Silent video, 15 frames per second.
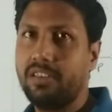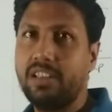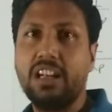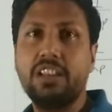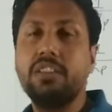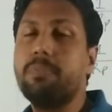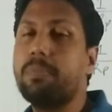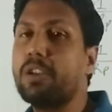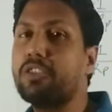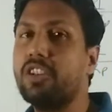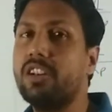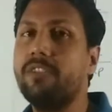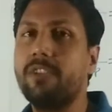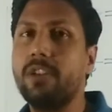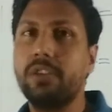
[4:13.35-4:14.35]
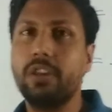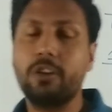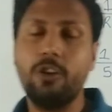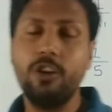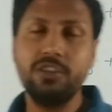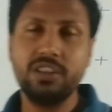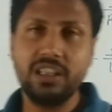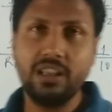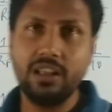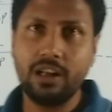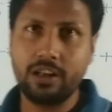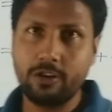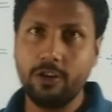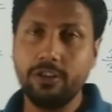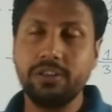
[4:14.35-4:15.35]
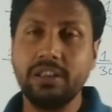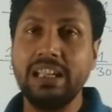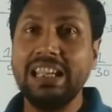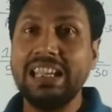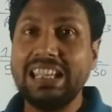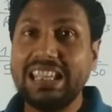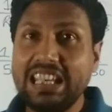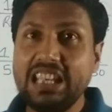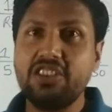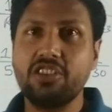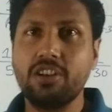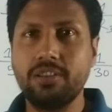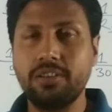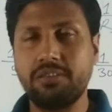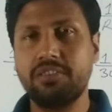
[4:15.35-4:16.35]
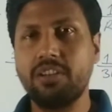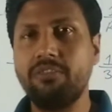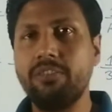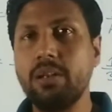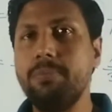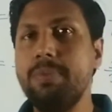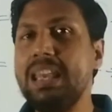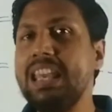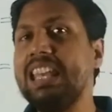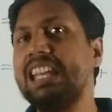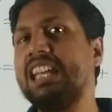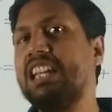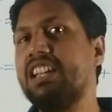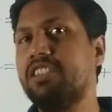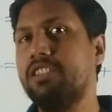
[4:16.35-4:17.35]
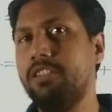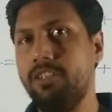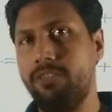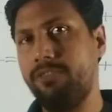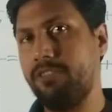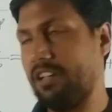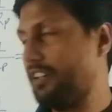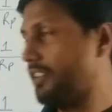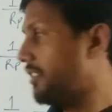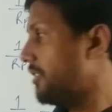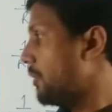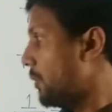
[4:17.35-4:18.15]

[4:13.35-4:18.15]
That is, the pressure difference across each resistor will be different.